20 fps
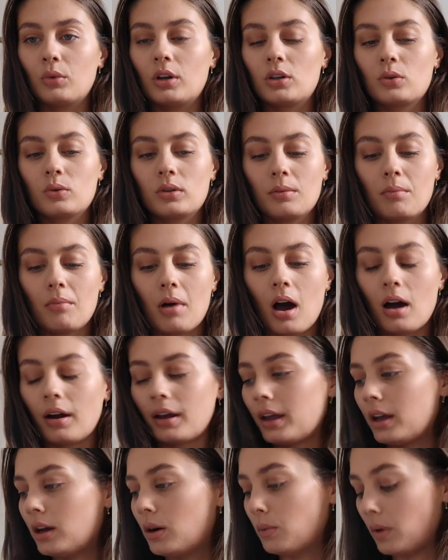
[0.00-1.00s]
which was a
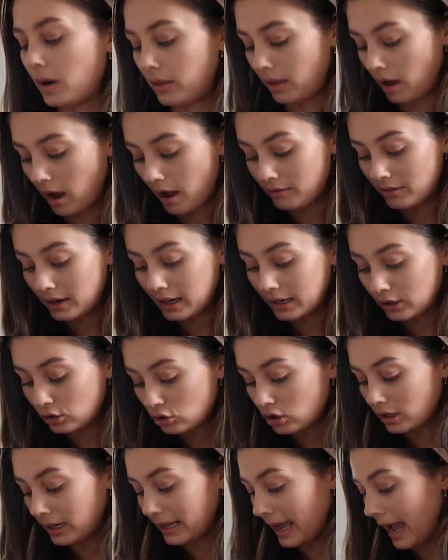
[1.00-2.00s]
Mark Hill one that I've
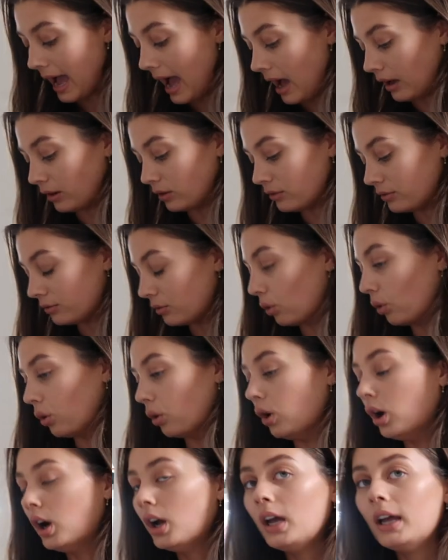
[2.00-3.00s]
literally had
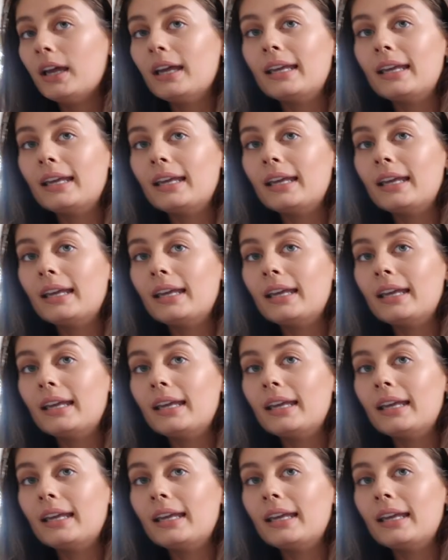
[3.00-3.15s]
for